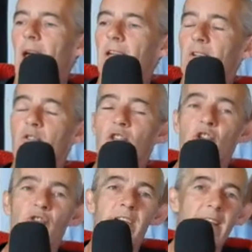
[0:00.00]
and I'll go
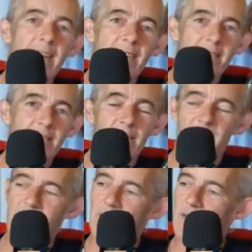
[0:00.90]
straight at it,
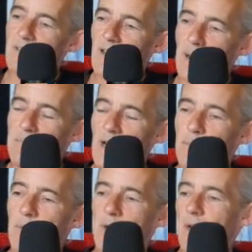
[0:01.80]
sit at the
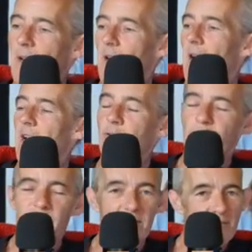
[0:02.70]
laptop
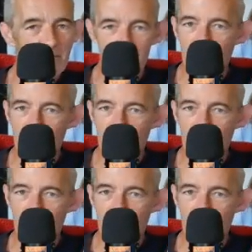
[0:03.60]
and just,